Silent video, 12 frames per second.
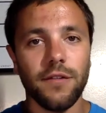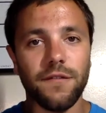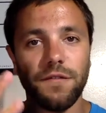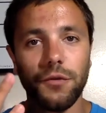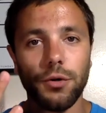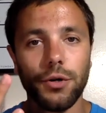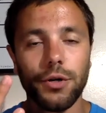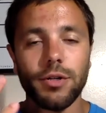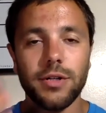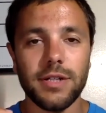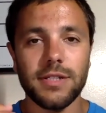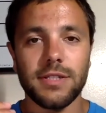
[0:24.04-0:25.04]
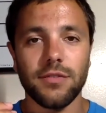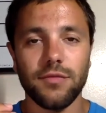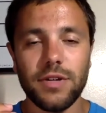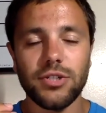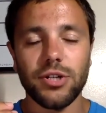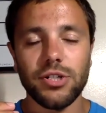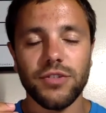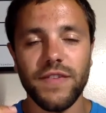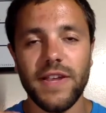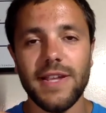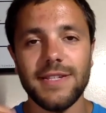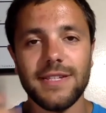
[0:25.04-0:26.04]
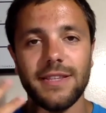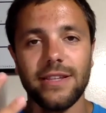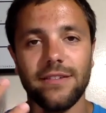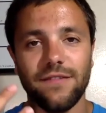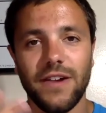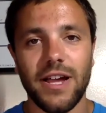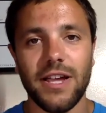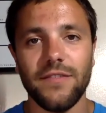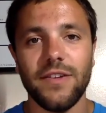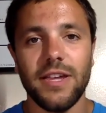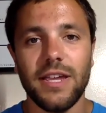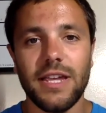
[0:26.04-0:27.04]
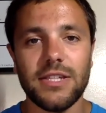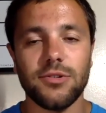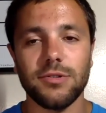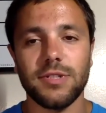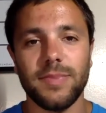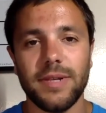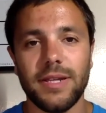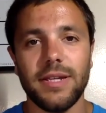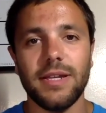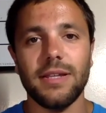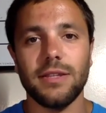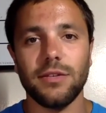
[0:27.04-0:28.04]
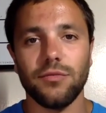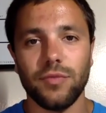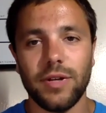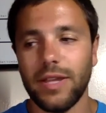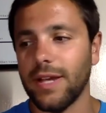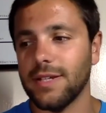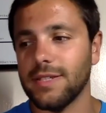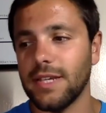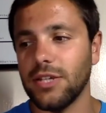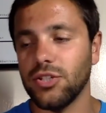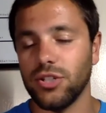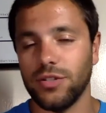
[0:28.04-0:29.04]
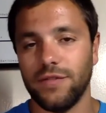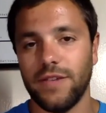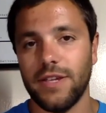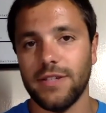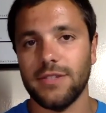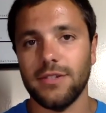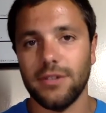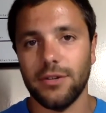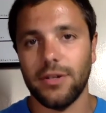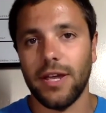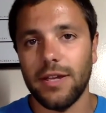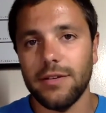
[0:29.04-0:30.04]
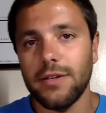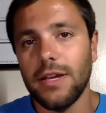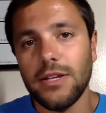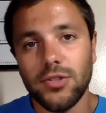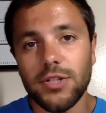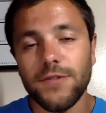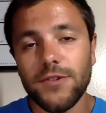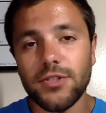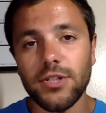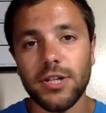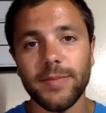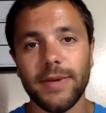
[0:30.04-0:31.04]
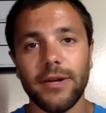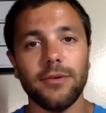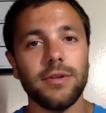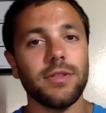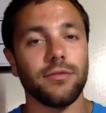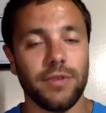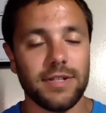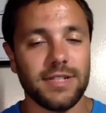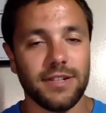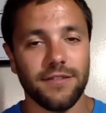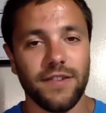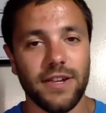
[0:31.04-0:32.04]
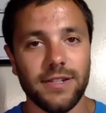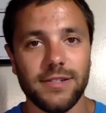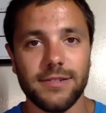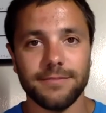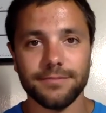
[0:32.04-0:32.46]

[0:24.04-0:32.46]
four is the recharge phase, and then five is going to be the relaxation phase, okay? So let's first talk about the resting phase.